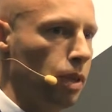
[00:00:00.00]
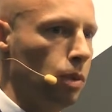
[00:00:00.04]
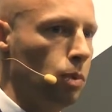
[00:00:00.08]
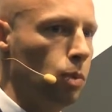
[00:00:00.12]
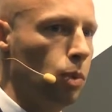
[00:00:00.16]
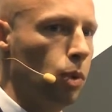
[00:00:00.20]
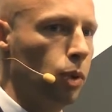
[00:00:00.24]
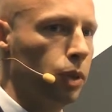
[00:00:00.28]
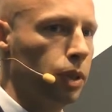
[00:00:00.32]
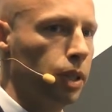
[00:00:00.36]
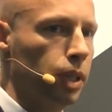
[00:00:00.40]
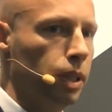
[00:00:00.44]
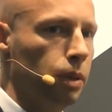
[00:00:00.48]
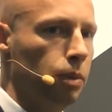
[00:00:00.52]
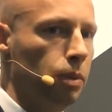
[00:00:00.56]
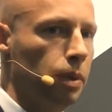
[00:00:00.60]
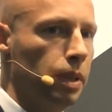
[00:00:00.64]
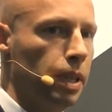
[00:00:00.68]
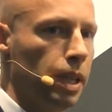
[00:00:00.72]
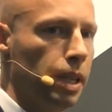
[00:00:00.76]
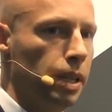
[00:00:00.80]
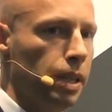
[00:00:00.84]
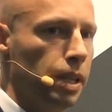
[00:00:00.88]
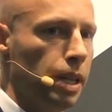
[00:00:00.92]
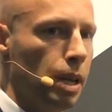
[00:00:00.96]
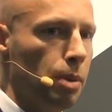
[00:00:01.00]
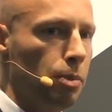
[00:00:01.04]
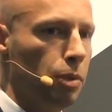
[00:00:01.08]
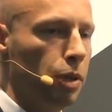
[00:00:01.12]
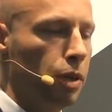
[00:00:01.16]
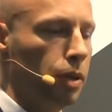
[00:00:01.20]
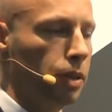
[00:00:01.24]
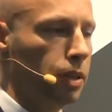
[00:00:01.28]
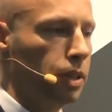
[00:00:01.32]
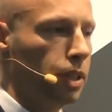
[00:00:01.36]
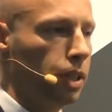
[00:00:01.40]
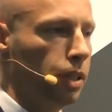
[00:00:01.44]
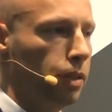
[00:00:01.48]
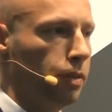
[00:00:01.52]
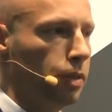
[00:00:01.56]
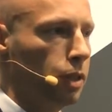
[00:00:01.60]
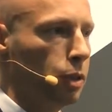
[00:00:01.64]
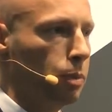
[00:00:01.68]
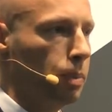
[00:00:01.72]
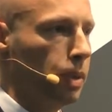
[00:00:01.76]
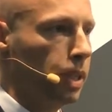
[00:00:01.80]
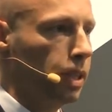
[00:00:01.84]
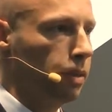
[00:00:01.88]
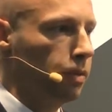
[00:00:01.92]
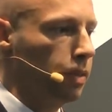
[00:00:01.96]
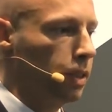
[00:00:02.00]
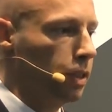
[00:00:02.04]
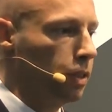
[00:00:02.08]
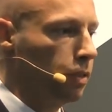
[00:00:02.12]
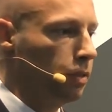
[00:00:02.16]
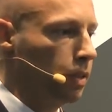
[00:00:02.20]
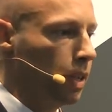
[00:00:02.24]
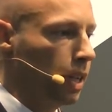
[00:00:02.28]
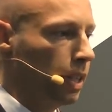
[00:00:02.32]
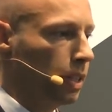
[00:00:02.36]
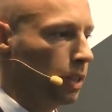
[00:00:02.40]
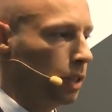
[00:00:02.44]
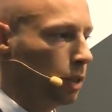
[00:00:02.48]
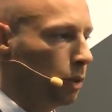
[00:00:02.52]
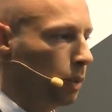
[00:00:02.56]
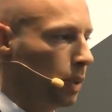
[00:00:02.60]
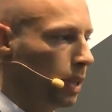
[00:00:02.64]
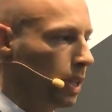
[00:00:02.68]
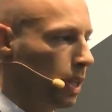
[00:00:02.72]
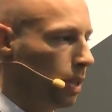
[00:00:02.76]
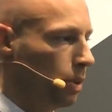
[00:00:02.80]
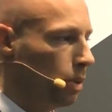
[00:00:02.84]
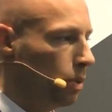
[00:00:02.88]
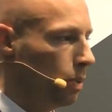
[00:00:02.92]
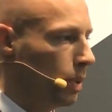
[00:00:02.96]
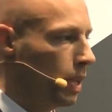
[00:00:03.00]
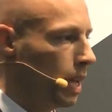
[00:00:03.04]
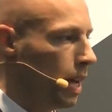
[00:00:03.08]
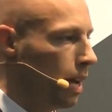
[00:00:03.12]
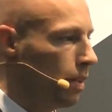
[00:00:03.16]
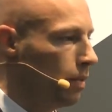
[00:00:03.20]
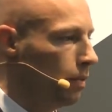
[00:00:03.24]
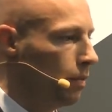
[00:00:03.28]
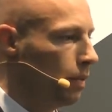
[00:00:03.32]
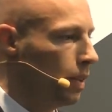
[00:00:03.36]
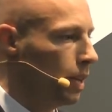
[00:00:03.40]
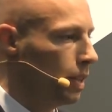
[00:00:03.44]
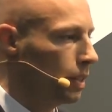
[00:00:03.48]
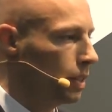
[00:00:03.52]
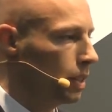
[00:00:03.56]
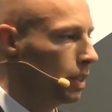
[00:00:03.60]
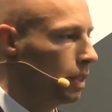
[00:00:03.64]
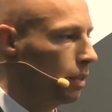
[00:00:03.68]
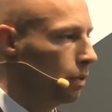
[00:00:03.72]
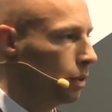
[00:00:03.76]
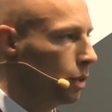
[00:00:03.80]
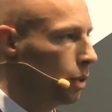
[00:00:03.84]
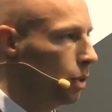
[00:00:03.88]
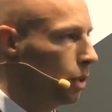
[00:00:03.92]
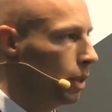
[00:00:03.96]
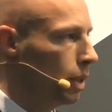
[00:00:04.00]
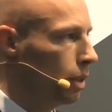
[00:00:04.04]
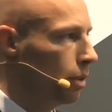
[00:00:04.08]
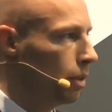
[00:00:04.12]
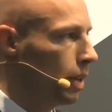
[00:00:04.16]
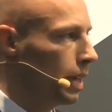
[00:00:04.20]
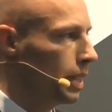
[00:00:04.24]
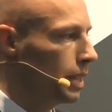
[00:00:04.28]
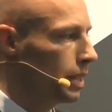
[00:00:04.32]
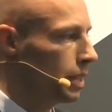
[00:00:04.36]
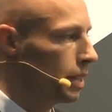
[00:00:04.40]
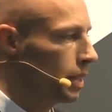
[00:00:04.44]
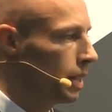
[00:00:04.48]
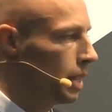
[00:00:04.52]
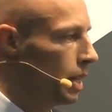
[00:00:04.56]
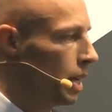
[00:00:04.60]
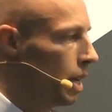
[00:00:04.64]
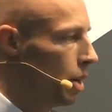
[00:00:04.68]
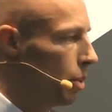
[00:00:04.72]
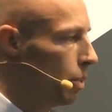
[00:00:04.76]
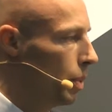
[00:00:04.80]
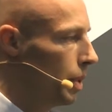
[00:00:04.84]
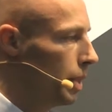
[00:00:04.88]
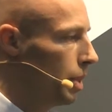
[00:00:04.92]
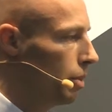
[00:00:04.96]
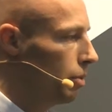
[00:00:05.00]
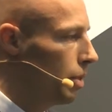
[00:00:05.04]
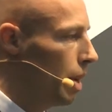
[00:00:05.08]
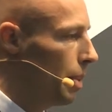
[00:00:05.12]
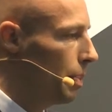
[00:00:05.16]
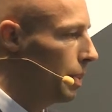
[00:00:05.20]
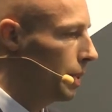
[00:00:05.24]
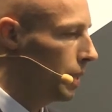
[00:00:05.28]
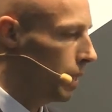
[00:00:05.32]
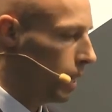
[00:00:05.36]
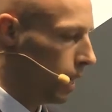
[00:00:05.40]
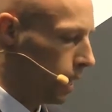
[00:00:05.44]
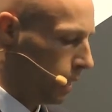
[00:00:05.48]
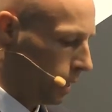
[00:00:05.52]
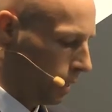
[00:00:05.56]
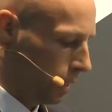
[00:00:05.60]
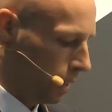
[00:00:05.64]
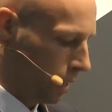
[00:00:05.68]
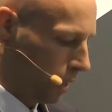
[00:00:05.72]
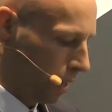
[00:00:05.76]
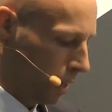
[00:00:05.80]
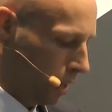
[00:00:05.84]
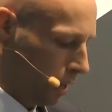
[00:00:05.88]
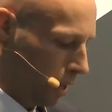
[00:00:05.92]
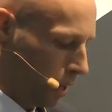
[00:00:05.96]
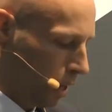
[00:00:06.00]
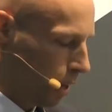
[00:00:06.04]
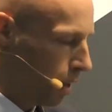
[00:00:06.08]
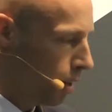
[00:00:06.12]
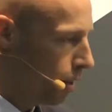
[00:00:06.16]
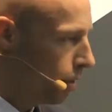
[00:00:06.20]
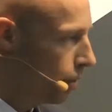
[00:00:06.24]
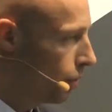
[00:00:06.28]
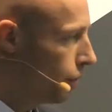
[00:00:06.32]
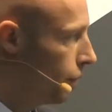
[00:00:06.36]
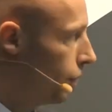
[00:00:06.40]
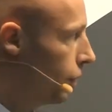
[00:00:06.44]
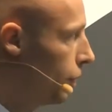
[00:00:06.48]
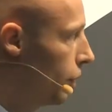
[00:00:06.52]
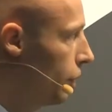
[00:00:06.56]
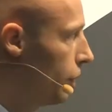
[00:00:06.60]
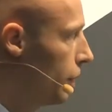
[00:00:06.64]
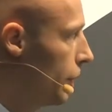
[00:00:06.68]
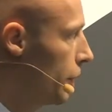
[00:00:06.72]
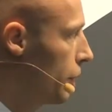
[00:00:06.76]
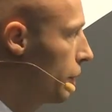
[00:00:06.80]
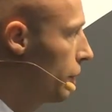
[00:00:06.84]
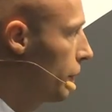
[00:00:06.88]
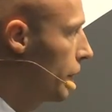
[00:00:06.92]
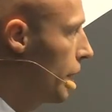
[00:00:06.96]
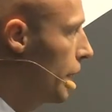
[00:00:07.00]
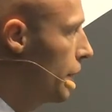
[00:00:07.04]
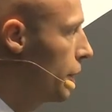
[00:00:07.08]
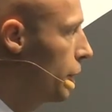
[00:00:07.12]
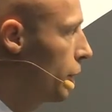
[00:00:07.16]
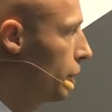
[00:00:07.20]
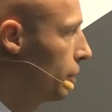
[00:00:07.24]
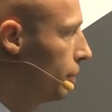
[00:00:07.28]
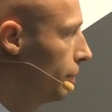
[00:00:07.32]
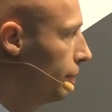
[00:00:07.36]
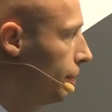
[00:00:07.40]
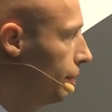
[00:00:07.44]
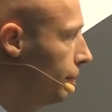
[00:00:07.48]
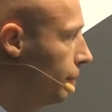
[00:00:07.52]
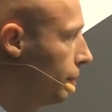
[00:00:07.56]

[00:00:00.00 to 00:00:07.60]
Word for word: that the water within the embryo itself is being vitrified. So we know that we have fast enough cooling rates with the Rapid-i for vitrification.